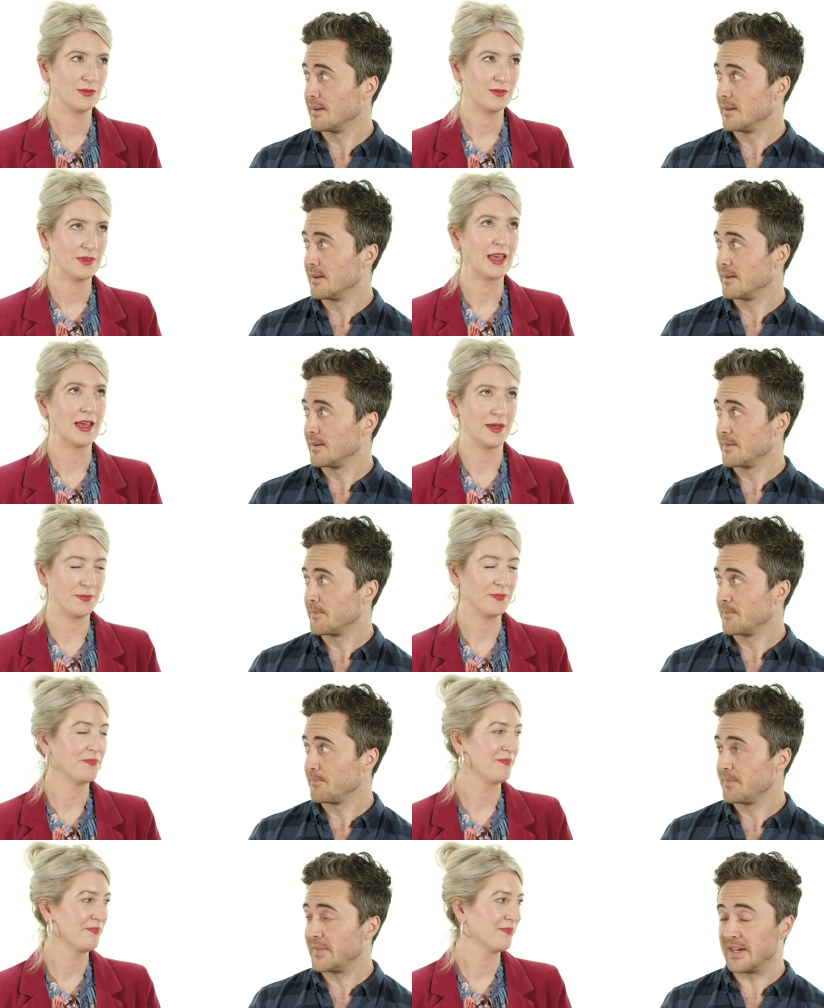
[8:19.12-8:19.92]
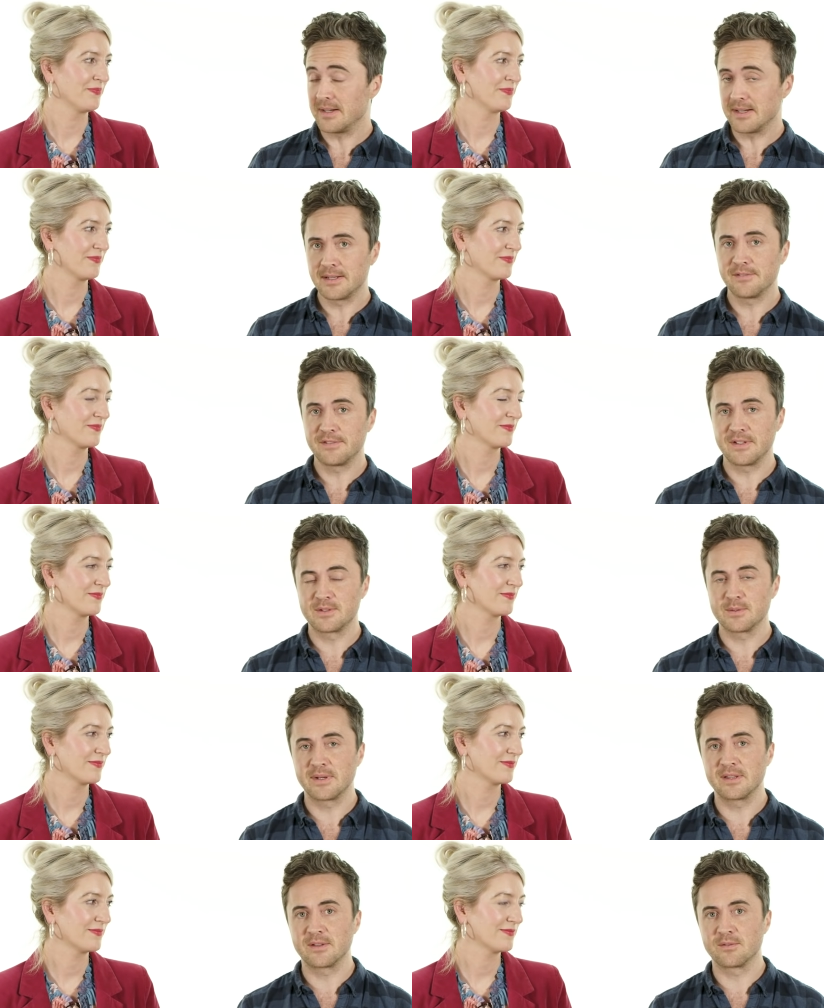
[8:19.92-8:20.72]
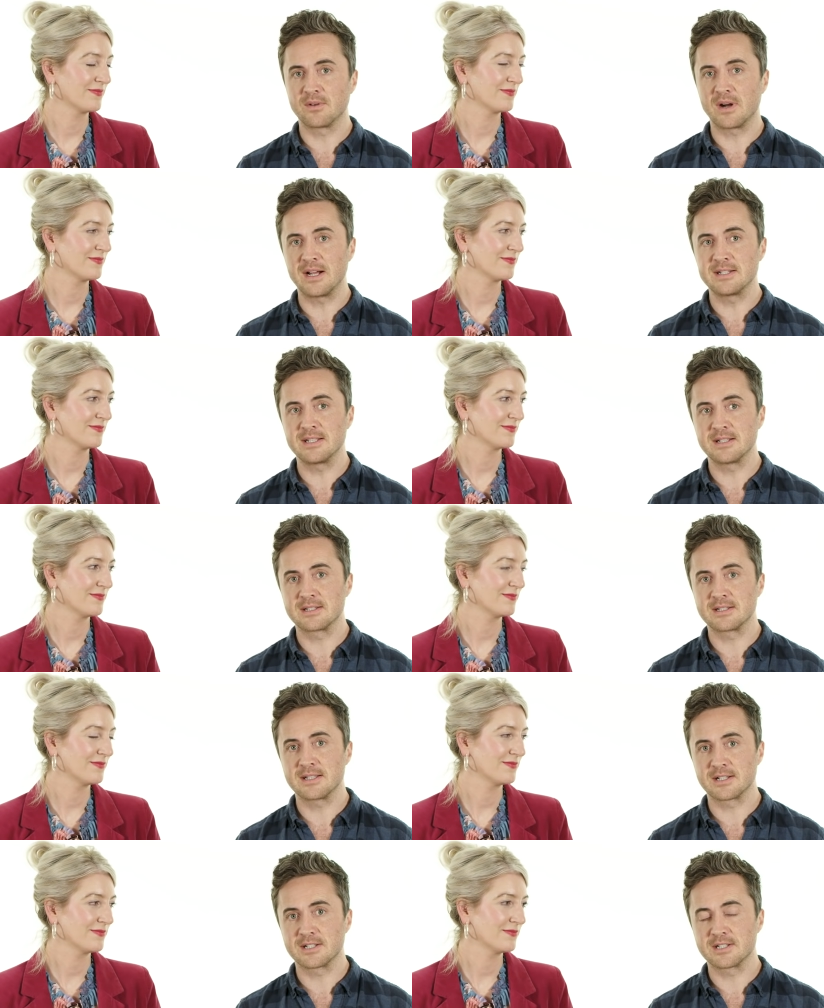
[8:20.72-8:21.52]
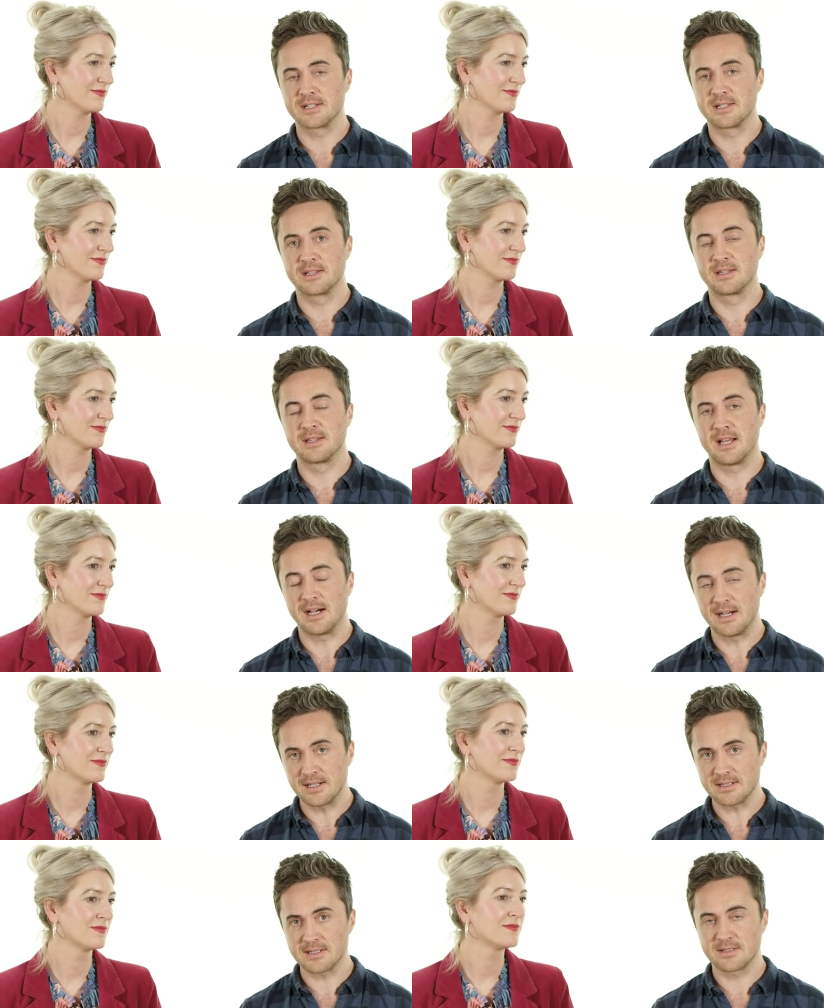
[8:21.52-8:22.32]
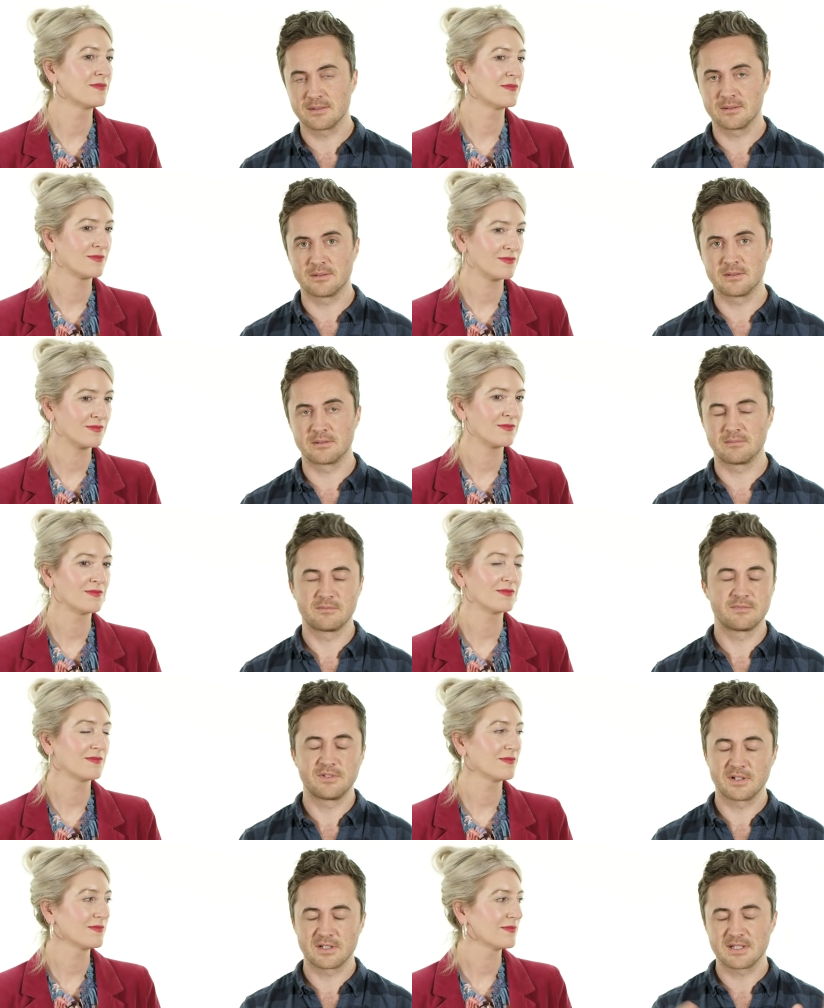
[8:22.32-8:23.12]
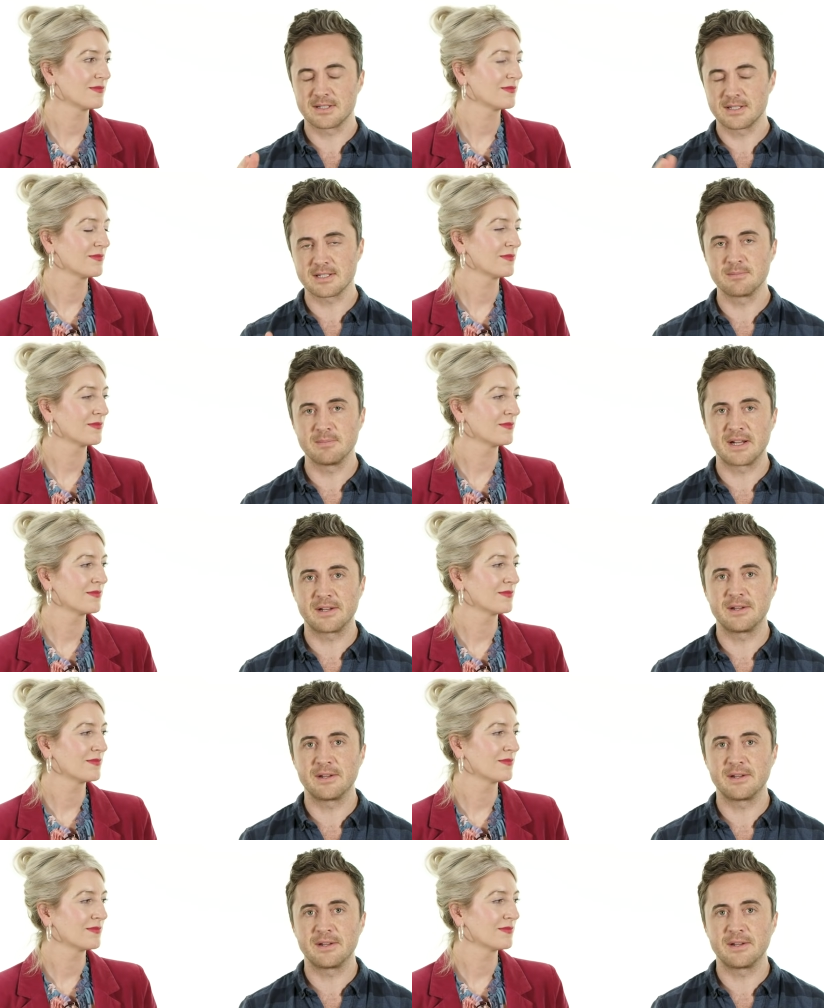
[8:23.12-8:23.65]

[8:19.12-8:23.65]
Speaker 1: Yeah. Yeah. And if you're doing the writing section last or first, it doesn't matter.